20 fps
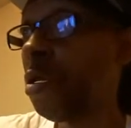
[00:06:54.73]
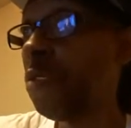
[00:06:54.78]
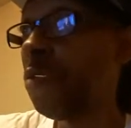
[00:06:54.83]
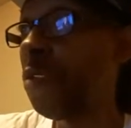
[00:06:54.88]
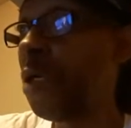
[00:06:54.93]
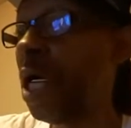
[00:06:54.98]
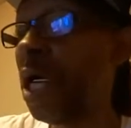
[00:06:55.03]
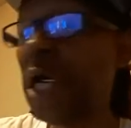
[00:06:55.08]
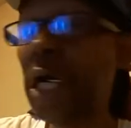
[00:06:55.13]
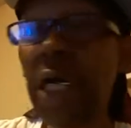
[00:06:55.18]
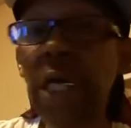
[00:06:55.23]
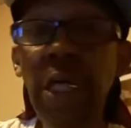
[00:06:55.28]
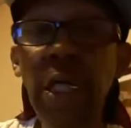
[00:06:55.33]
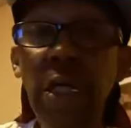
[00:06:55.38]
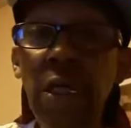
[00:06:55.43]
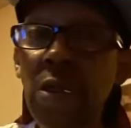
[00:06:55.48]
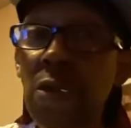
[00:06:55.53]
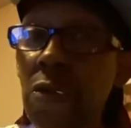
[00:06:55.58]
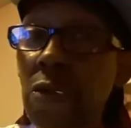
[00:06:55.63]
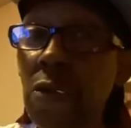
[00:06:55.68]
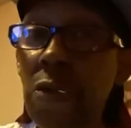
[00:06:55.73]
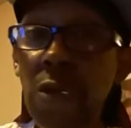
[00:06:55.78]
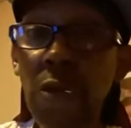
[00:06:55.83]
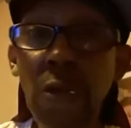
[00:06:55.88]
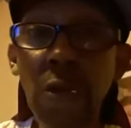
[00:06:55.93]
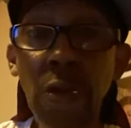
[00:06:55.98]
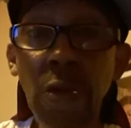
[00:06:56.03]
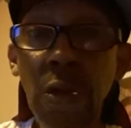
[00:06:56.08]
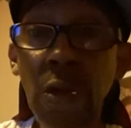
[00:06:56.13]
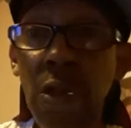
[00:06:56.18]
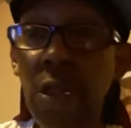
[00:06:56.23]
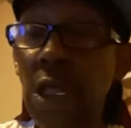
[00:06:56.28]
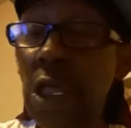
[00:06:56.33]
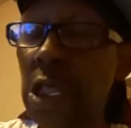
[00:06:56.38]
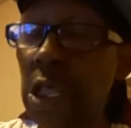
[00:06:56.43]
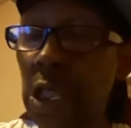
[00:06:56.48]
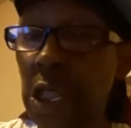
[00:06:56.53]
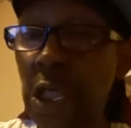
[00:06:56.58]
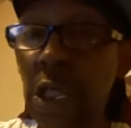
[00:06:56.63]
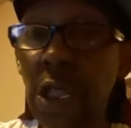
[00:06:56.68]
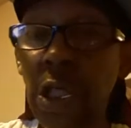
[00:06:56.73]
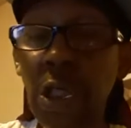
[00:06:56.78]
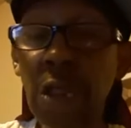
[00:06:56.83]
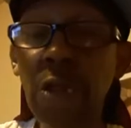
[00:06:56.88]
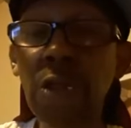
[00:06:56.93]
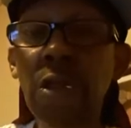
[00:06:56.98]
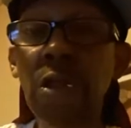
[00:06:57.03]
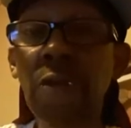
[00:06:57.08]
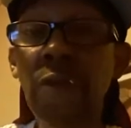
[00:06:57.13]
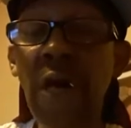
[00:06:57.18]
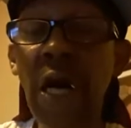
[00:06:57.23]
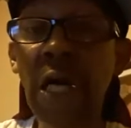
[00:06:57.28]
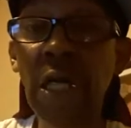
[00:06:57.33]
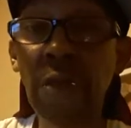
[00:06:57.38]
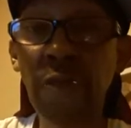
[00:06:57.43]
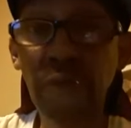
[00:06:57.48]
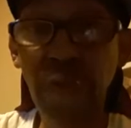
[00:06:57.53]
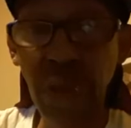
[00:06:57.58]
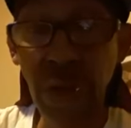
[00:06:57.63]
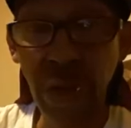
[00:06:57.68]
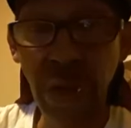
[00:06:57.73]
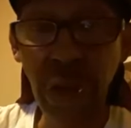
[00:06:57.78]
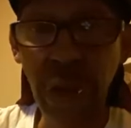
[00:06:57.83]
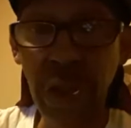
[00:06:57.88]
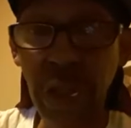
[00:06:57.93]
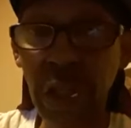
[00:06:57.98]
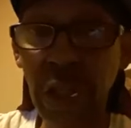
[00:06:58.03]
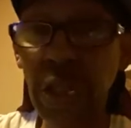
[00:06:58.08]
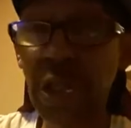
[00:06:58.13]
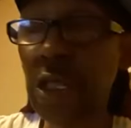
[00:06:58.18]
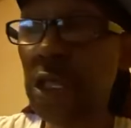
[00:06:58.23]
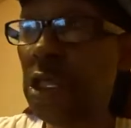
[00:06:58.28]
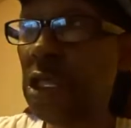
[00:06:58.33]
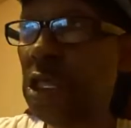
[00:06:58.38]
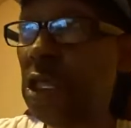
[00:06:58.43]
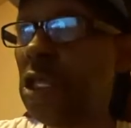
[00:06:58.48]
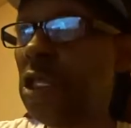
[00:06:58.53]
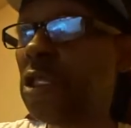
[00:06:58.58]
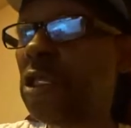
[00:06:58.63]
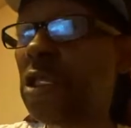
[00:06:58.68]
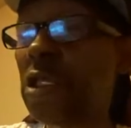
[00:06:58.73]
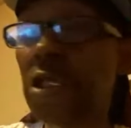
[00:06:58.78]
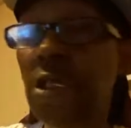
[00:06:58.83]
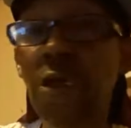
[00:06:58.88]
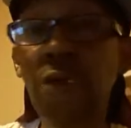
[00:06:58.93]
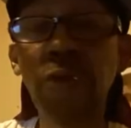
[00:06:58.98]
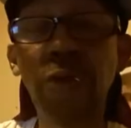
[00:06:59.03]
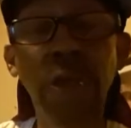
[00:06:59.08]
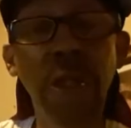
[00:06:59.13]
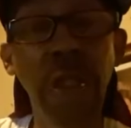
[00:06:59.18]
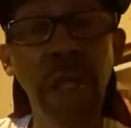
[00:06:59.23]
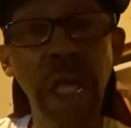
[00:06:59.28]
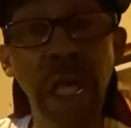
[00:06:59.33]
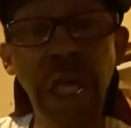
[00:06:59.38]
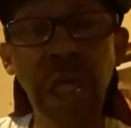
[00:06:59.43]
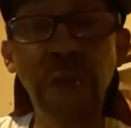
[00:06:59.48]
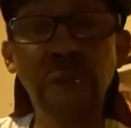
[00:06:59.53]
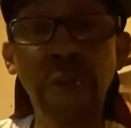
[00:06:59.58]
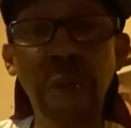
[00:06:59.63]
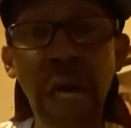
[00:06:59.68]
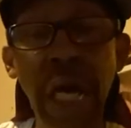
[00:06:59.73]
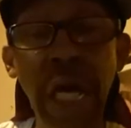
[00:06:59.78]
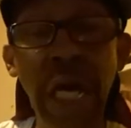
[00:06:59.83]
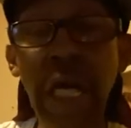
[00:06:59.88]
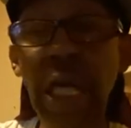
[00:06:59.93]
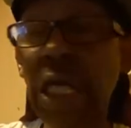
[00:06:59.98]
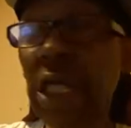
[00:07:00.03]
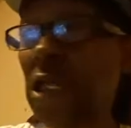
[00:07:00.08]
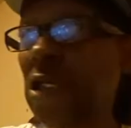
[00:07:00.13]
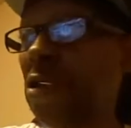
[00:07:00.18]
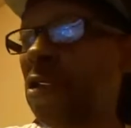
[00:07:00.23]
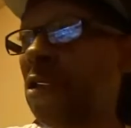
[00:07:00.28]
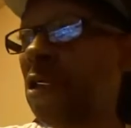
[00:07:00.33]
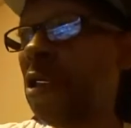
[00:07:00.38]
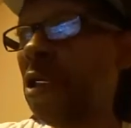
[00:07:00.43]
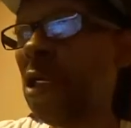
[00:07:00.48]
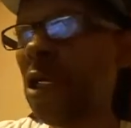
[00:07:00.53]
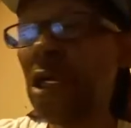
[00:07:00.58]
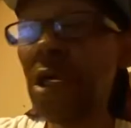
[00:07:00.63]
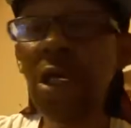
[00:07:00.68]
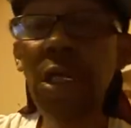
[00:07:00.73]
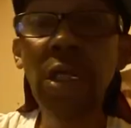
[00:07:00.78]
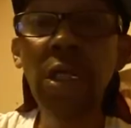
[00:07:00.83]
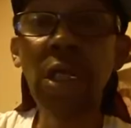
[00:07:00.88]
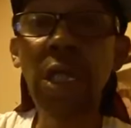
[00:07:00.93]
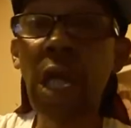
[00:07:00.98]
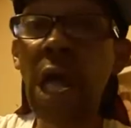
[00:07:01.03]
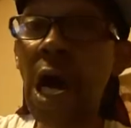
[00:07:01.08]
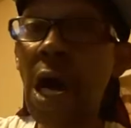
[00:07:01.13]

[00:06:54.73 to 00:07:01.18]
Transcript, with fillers: Man, the ills of our community is so thick, man, that I